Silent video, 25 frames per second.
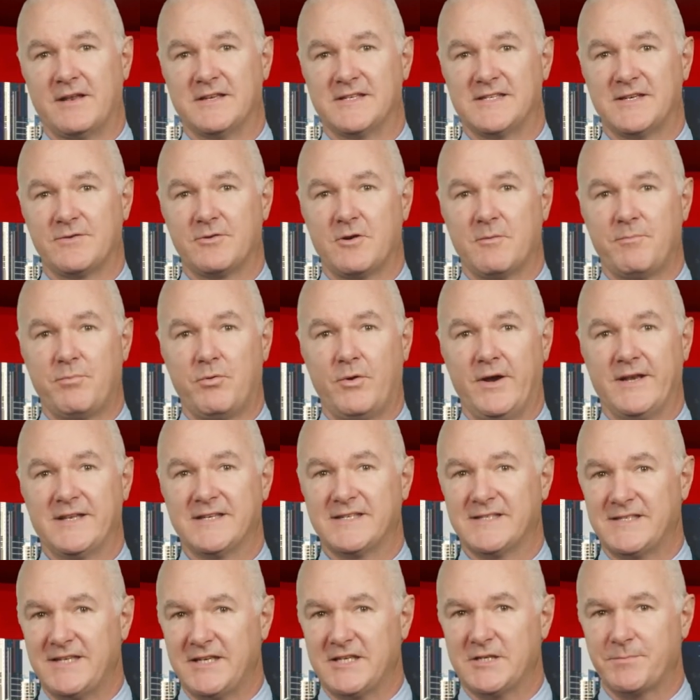a
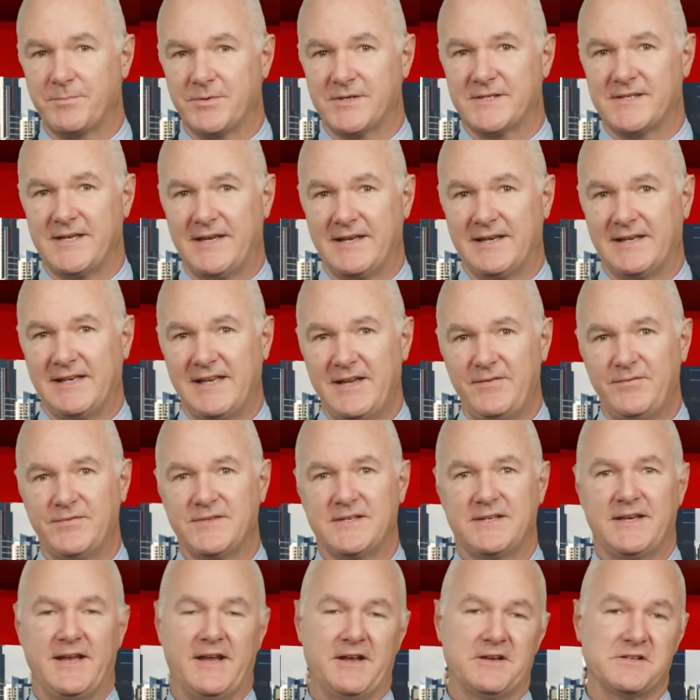0.6% lift
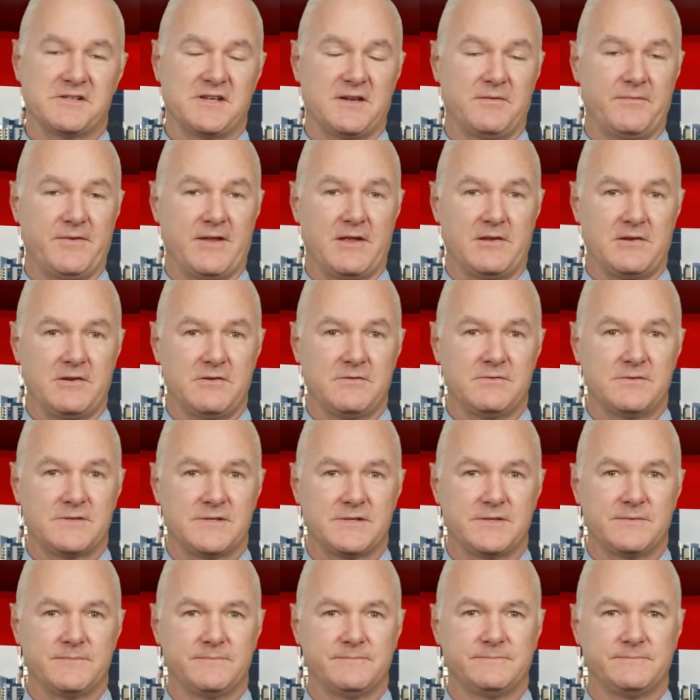in housing values.